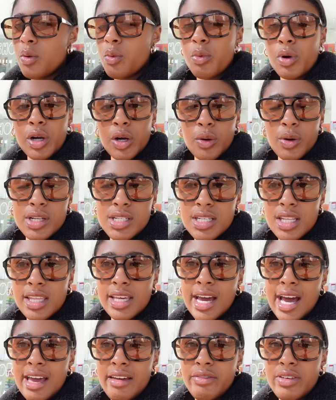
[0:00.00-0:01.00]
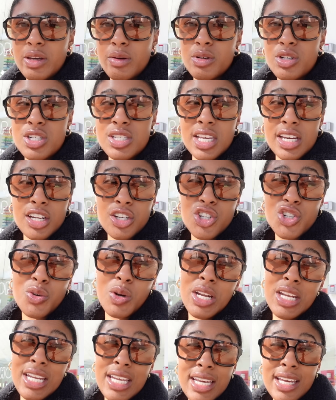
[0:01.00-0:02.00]
we're going to the Ivy, which is like a
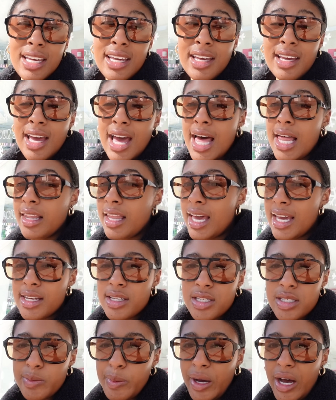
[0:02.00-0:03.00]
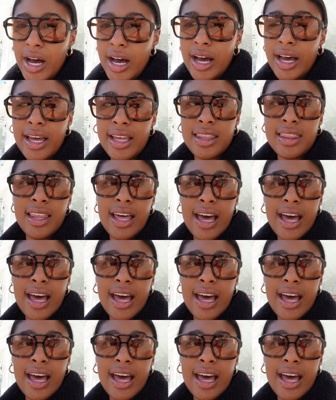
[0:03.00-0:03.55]
trendy LA spot